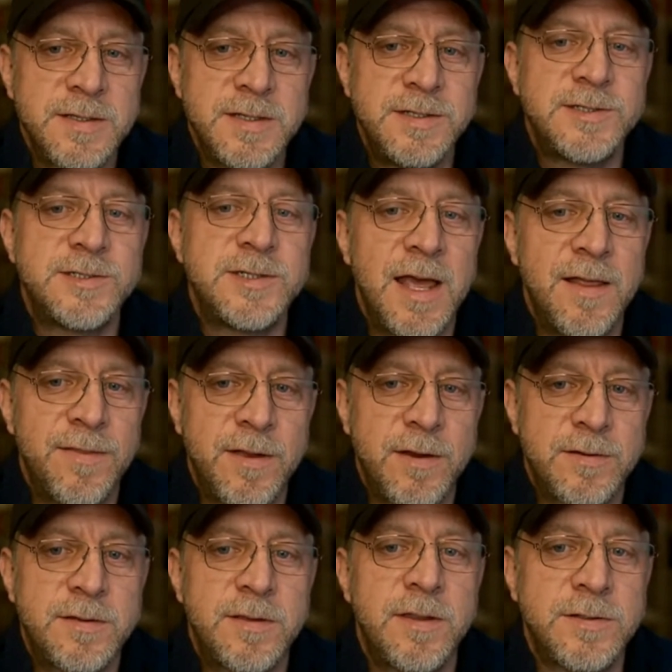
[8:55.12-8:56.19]
set
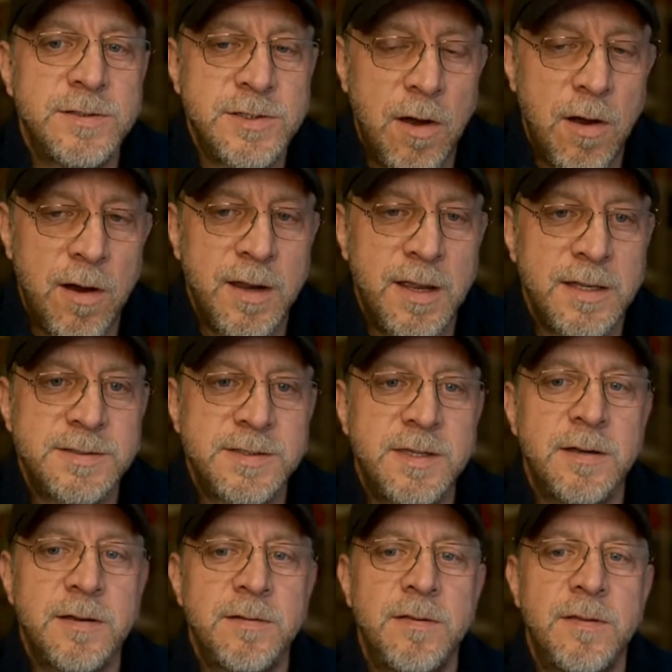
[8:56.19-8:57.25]
their targets,
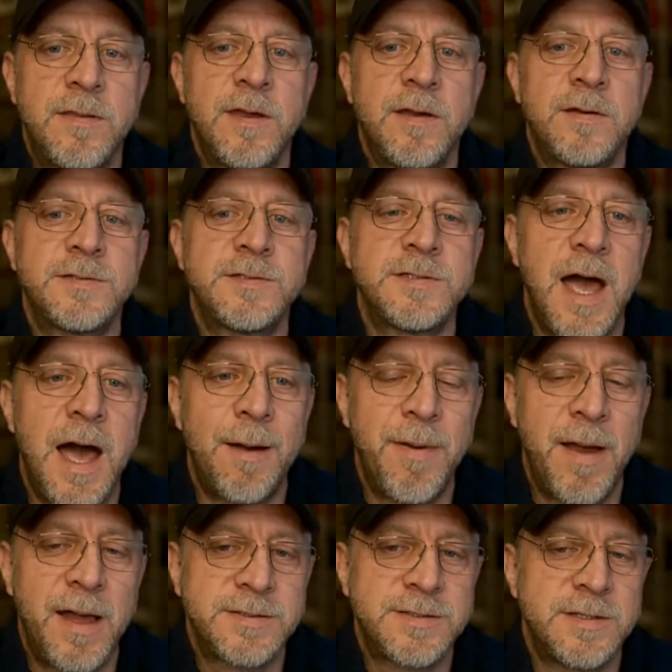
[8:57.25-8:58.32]
their stop
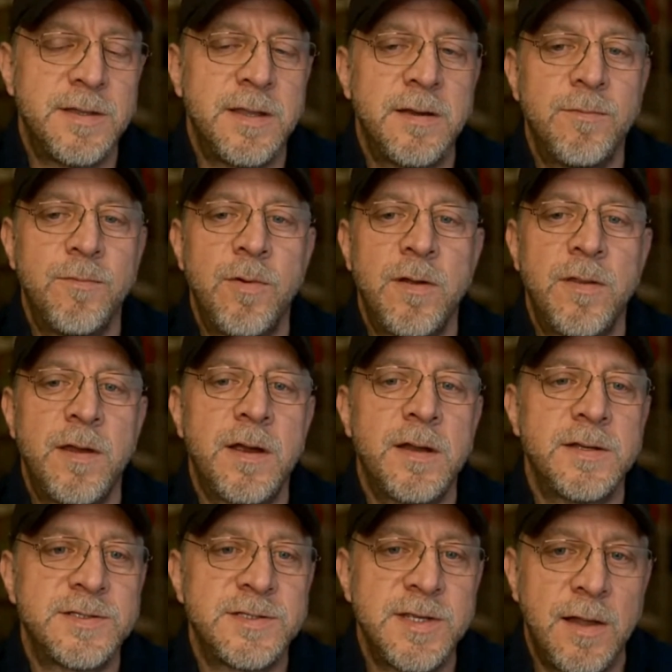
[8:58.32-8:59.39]
outs, and where they're going
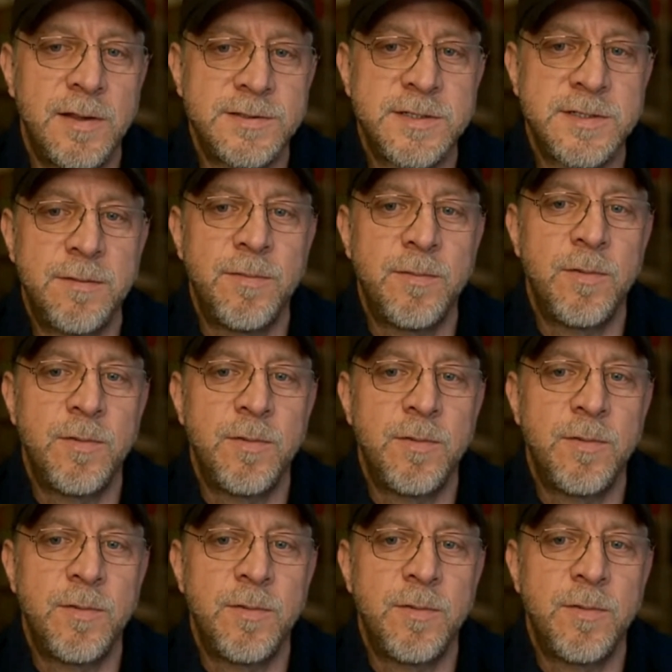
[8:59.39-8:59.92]
to sell some, where